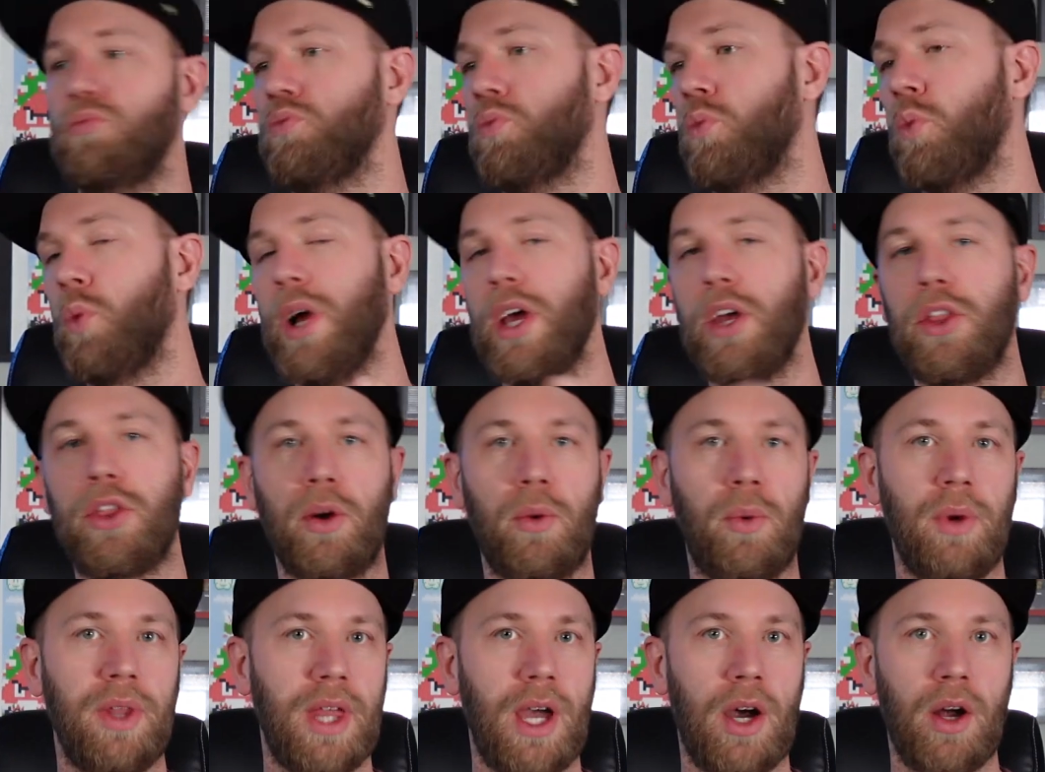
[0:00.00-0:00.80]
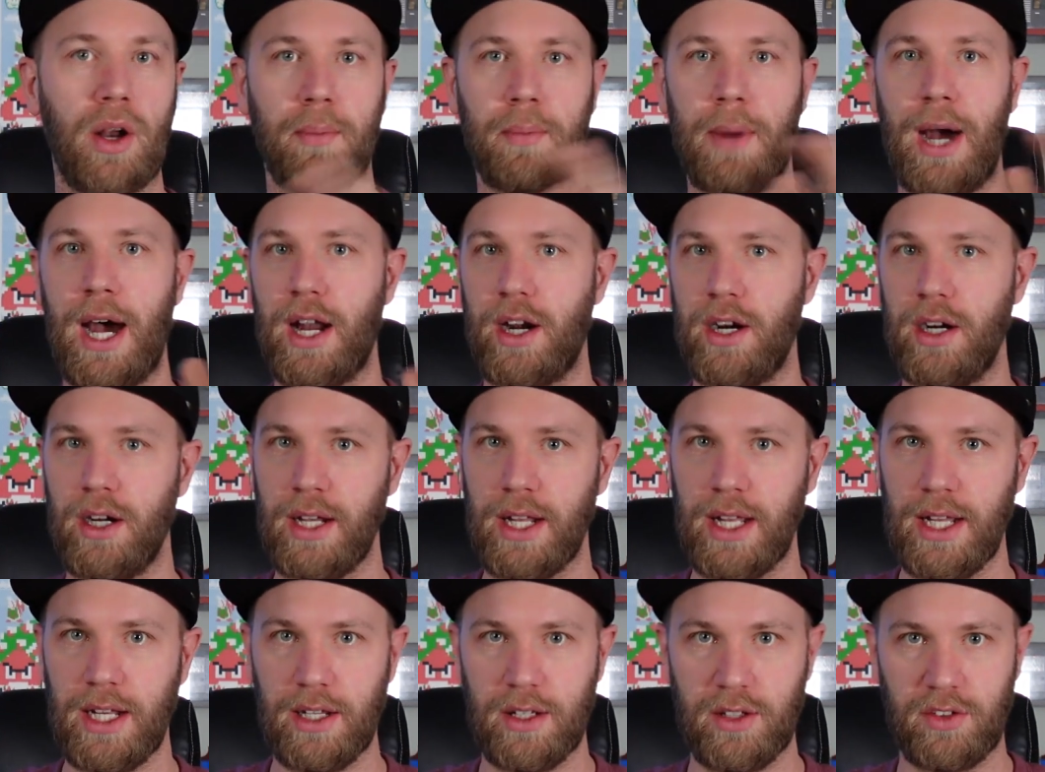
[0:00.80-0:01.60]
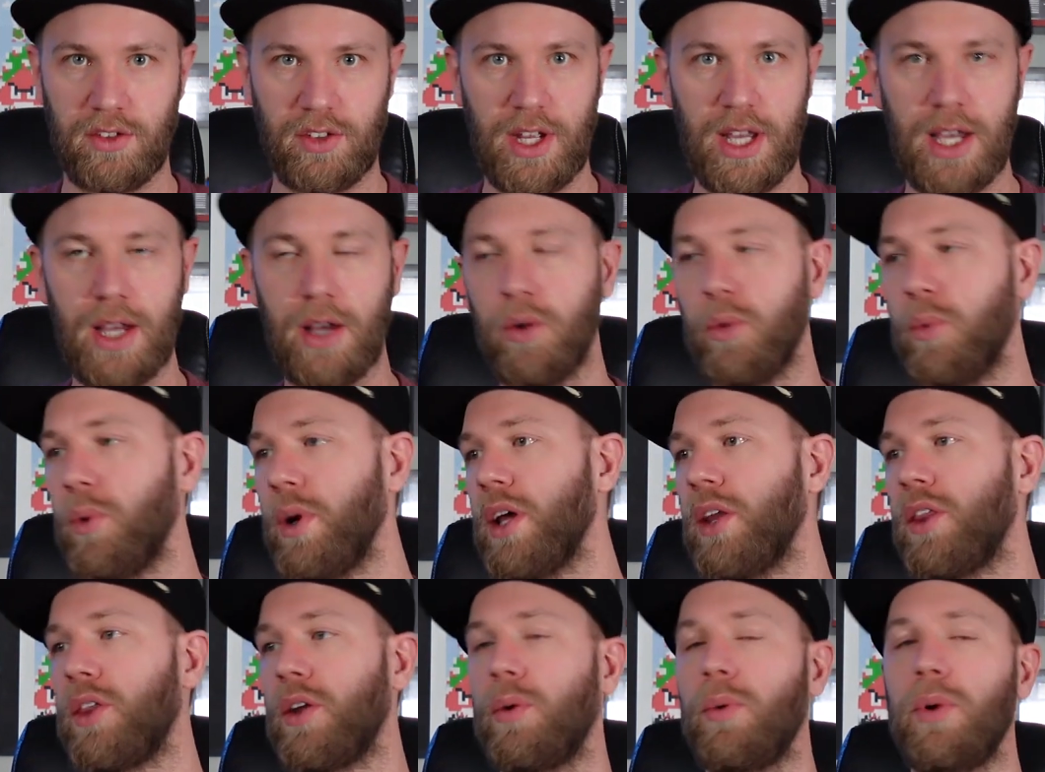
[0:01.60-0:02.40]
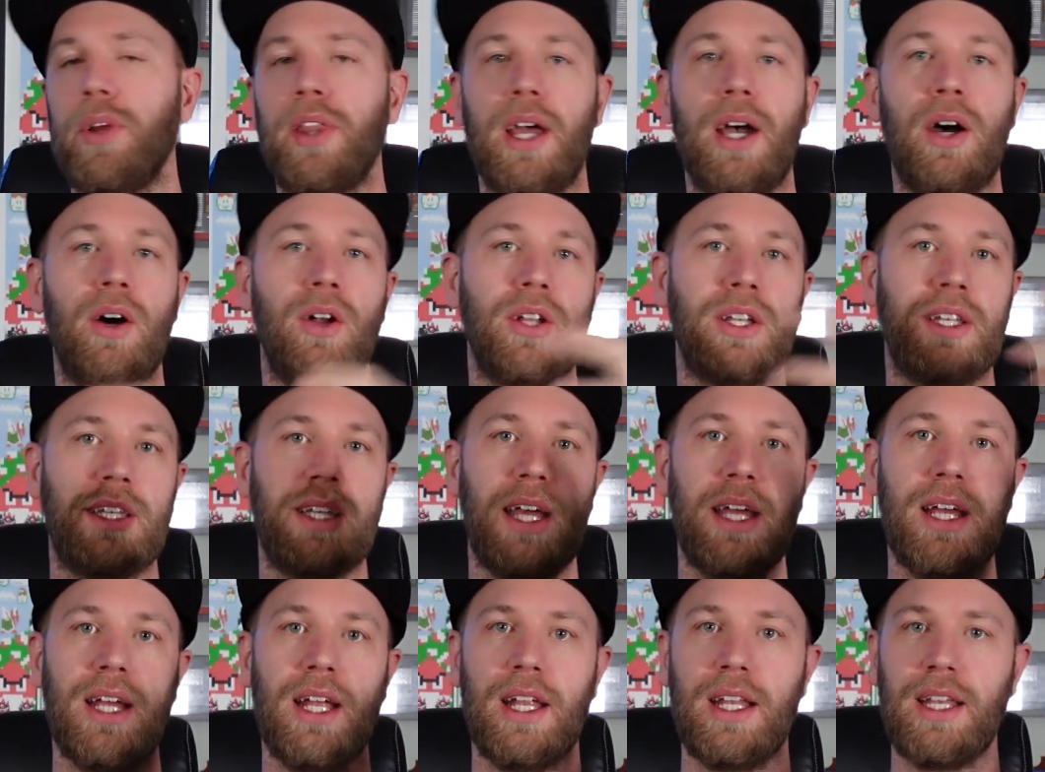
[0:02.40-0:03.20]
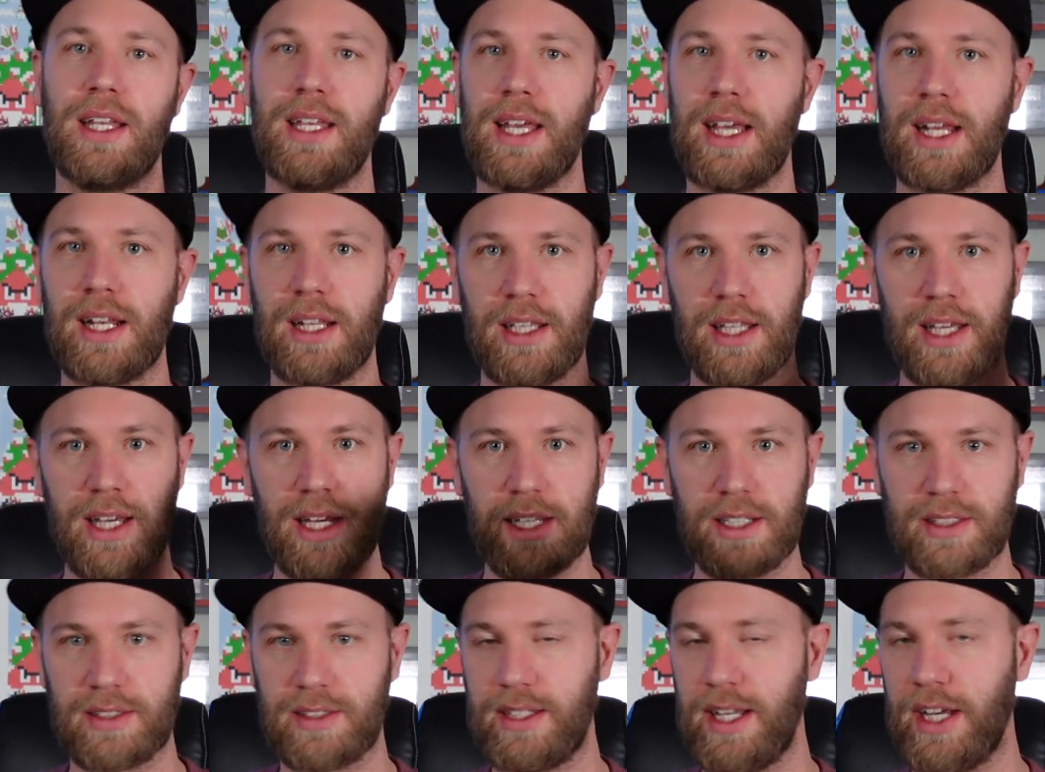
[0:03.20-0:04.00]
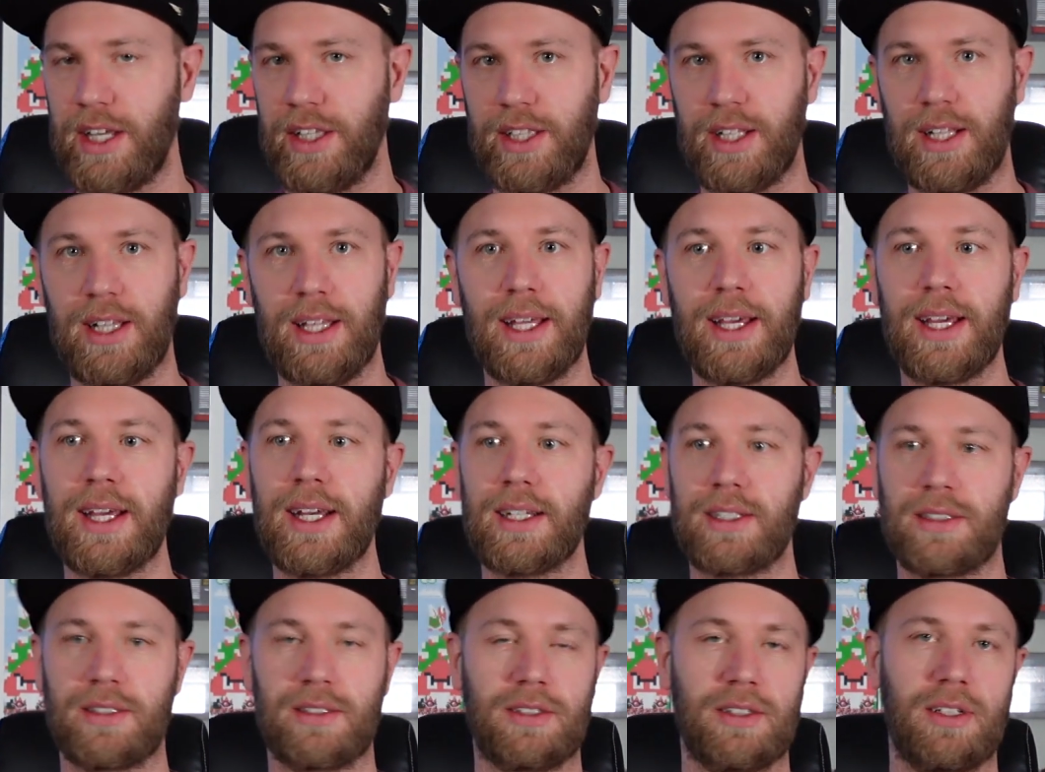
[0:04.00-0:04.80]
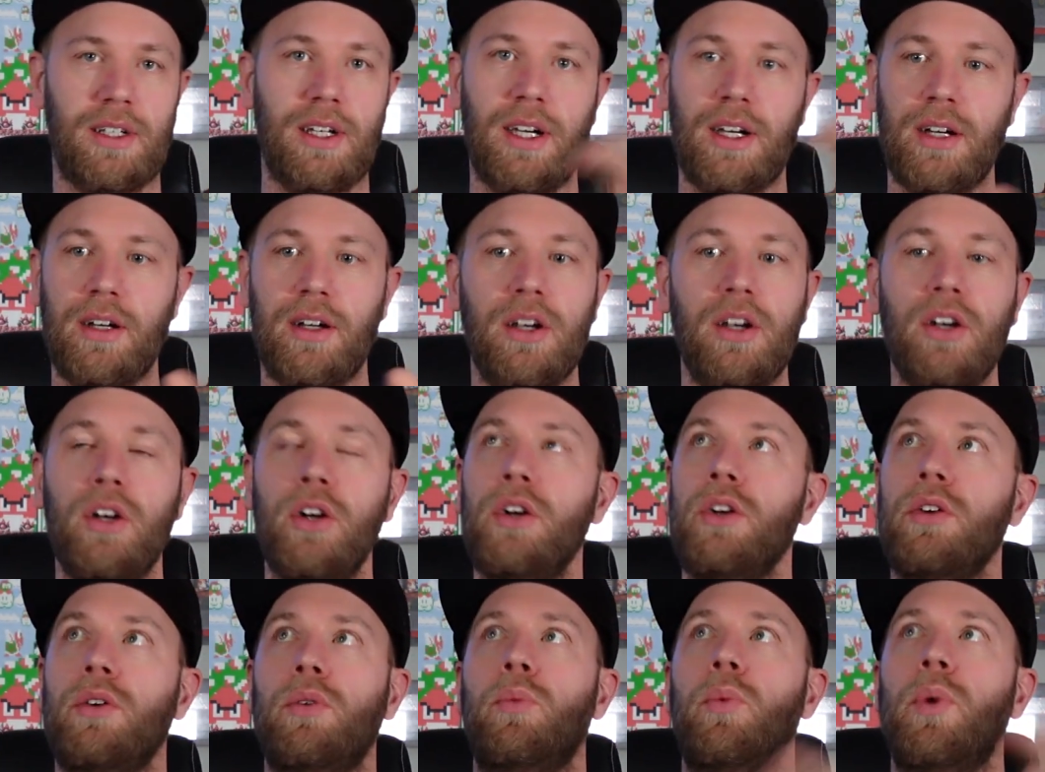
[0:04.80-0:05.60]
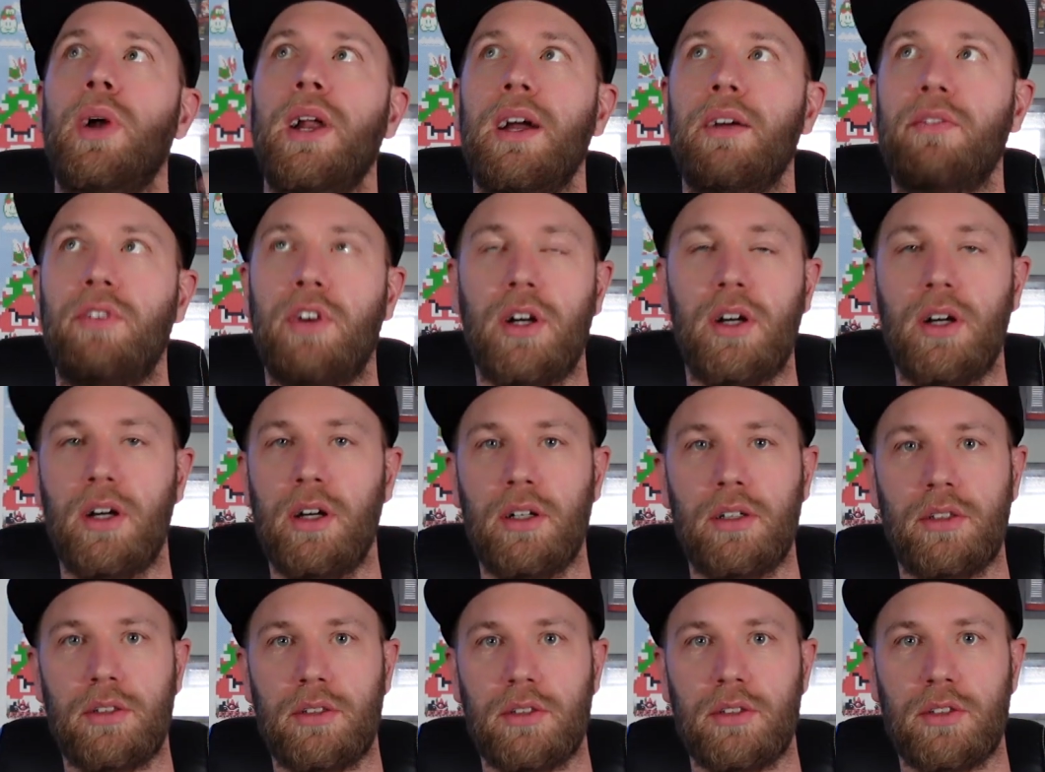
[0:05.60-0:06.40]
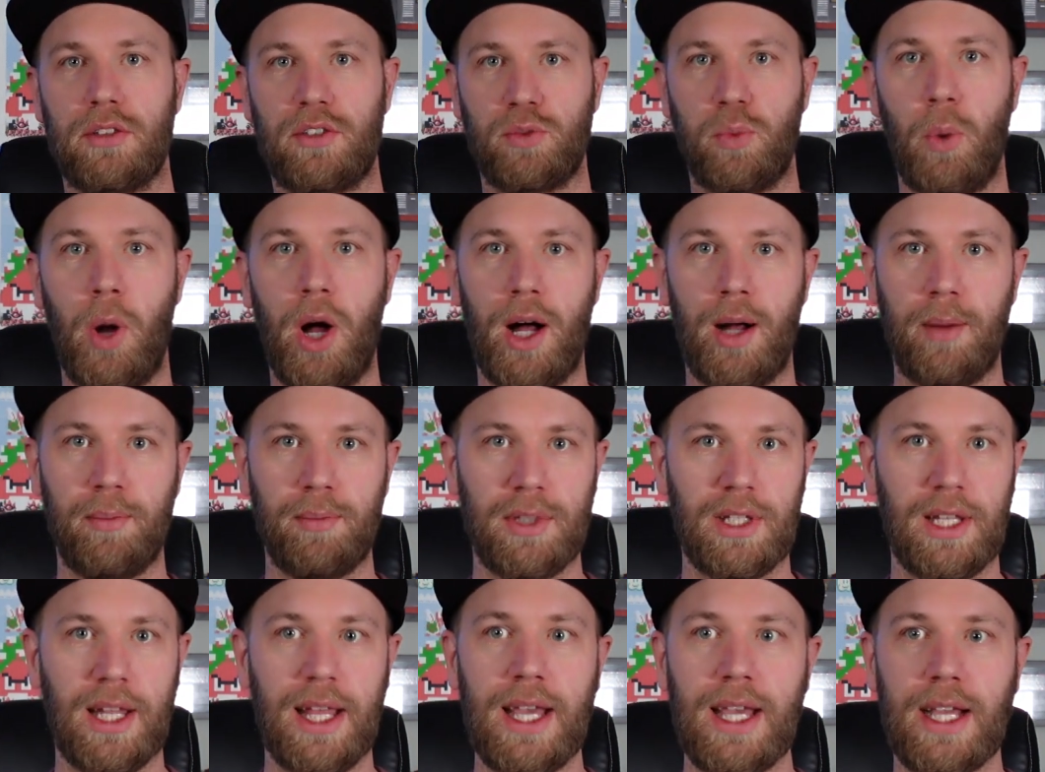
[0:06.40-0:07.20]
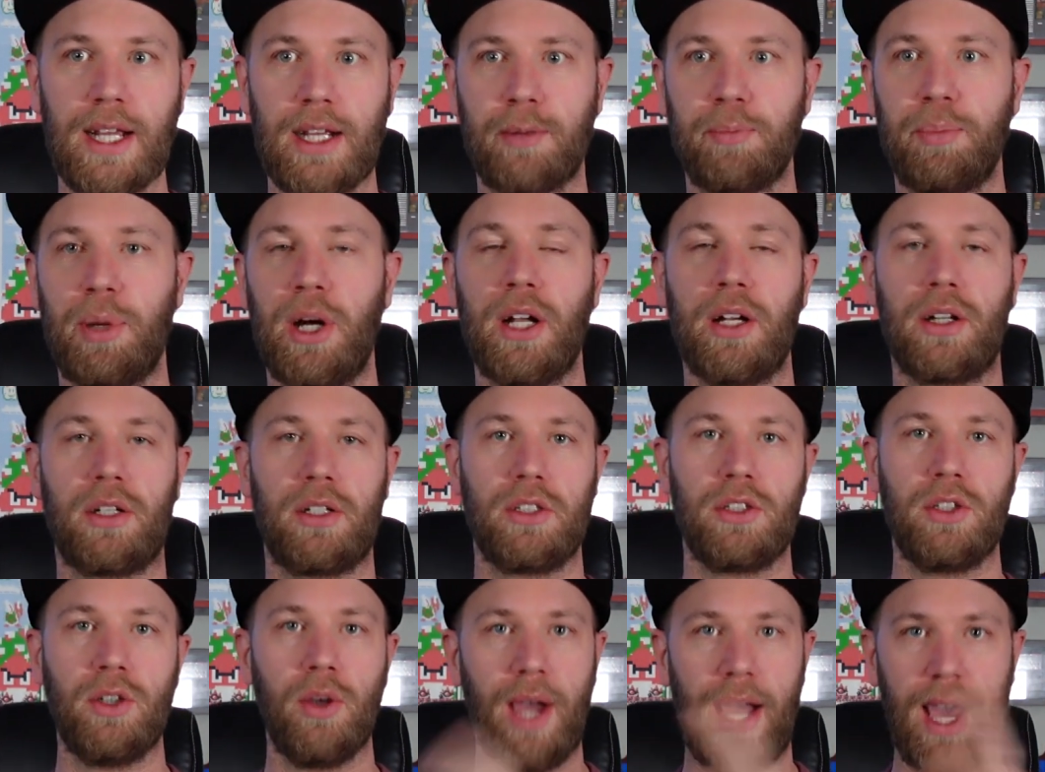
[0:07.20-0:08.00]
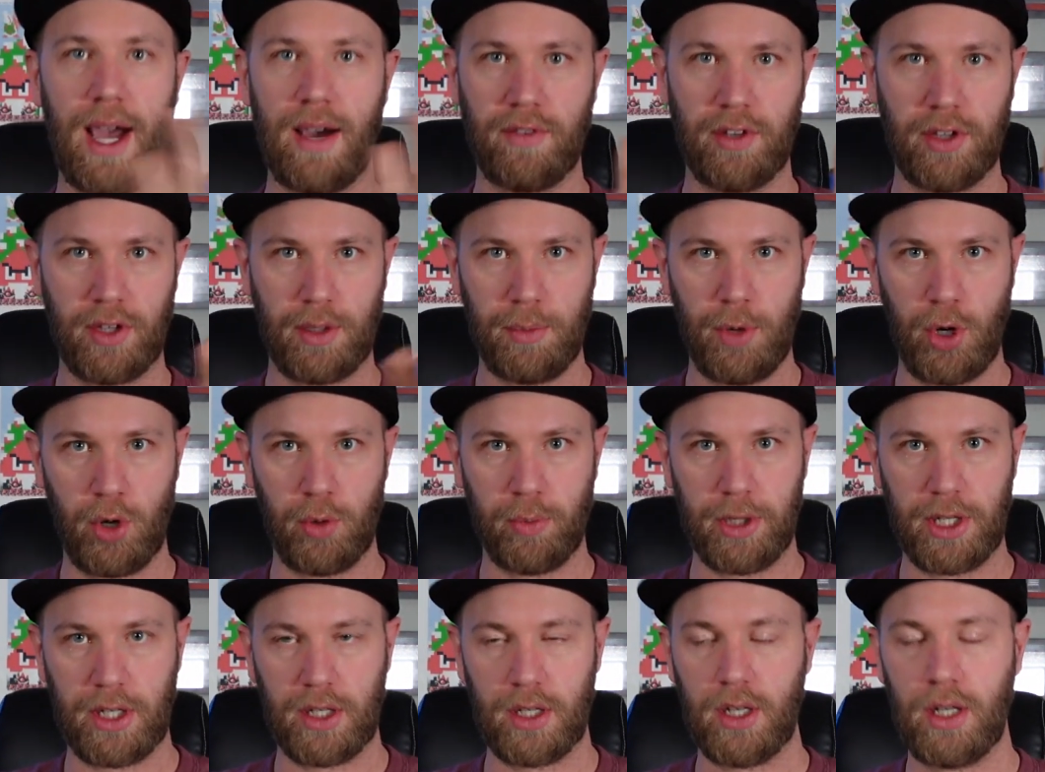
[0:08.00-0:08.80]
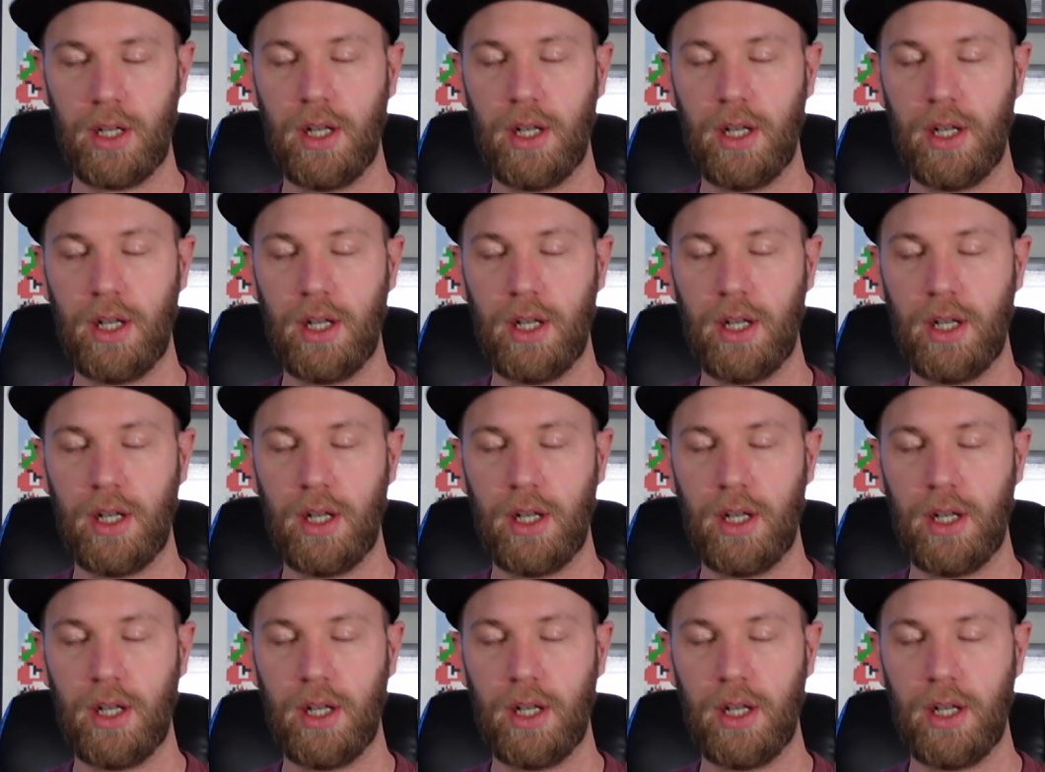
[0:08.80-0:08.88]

with or without a modern data estate, with or without data lakes, delta lakes, or whatever swamp lake puddle you have at the moment.